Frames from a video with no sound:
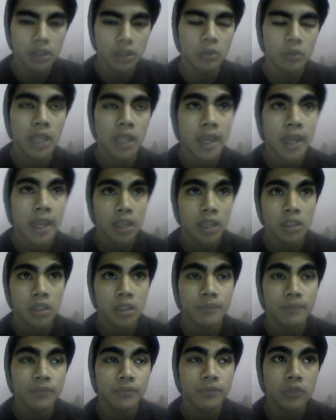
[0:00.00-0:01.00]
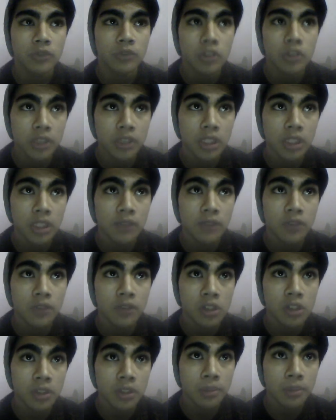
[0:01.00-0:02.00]
Well, I cannot totally
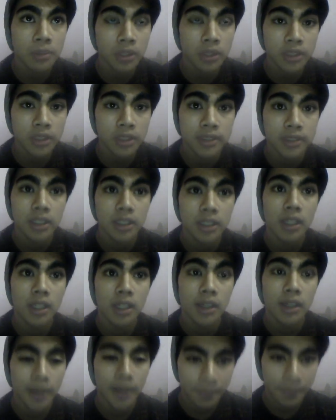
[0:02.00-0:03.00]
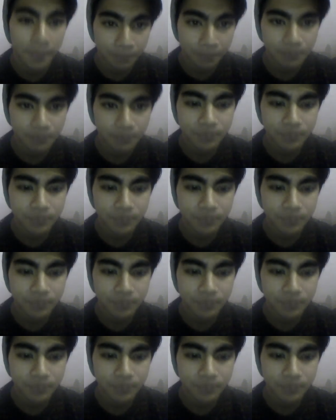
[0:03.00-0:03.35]
forgot the point. Um,